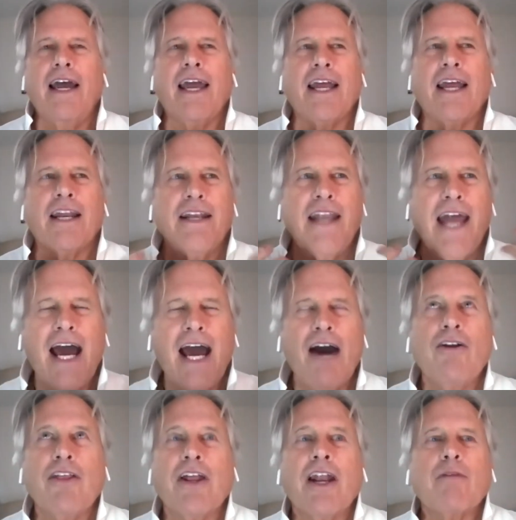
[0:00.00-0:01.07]
And
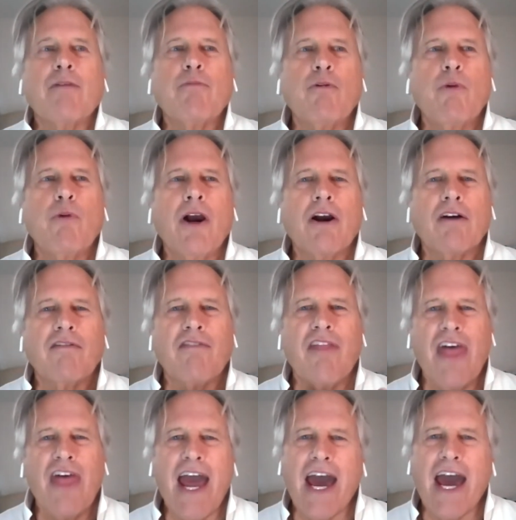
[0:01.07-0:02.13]
now that I'm aware of
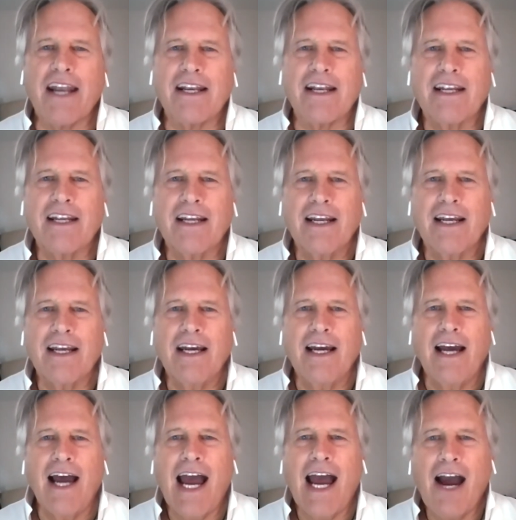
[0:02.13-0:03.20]
that,
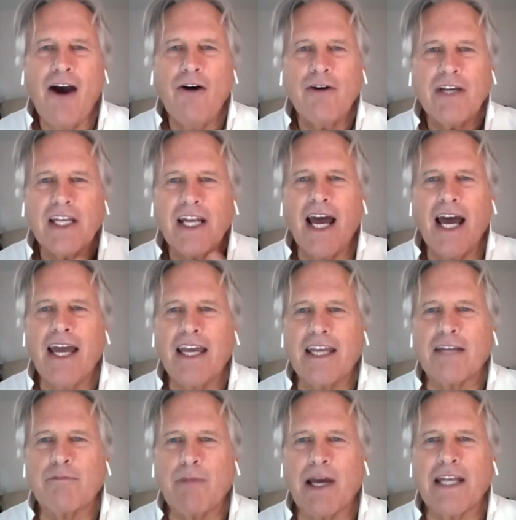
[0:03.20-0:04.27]
how can I,
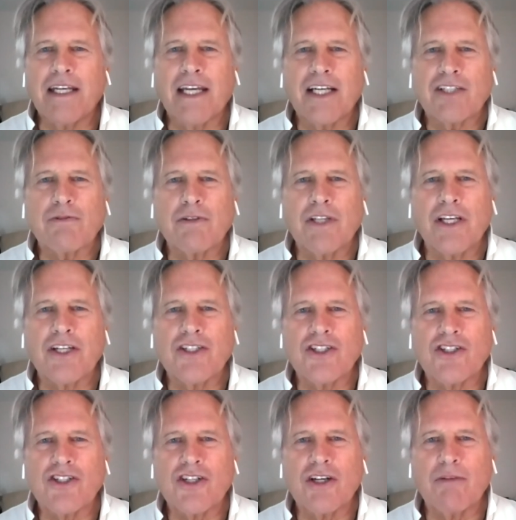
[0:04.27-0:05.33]
in my next
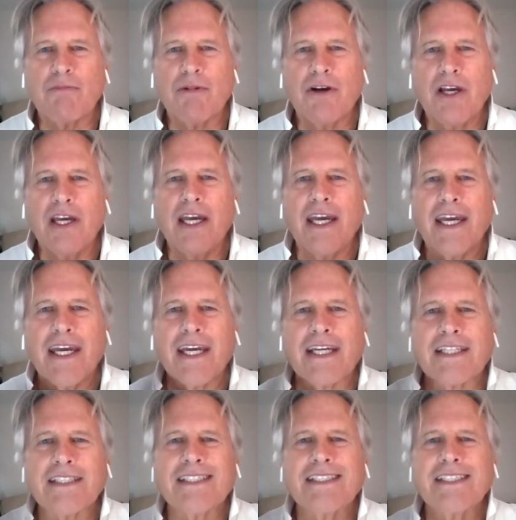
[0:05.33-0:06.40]
relationship,
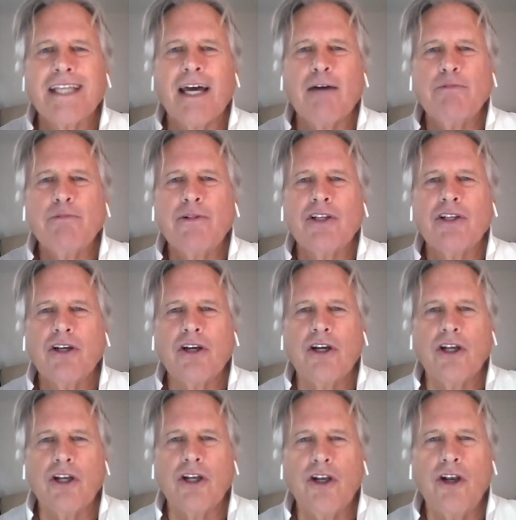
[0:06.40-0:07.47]
accept
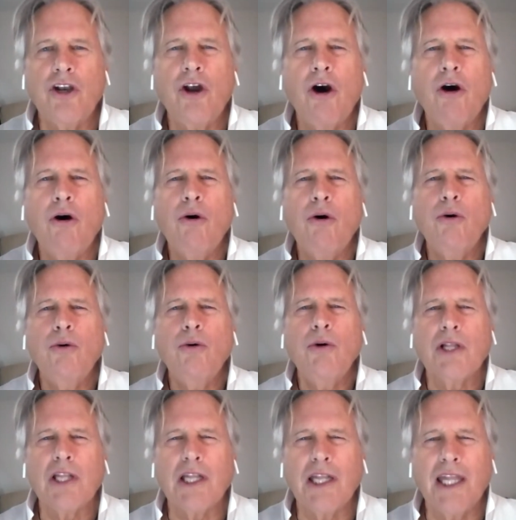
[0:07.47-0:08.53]
no
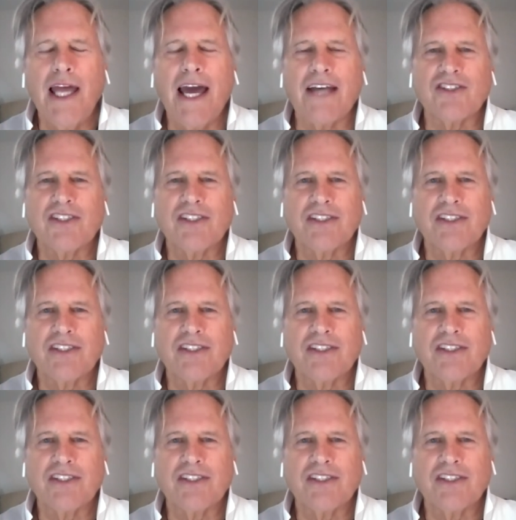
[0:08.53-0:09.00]
less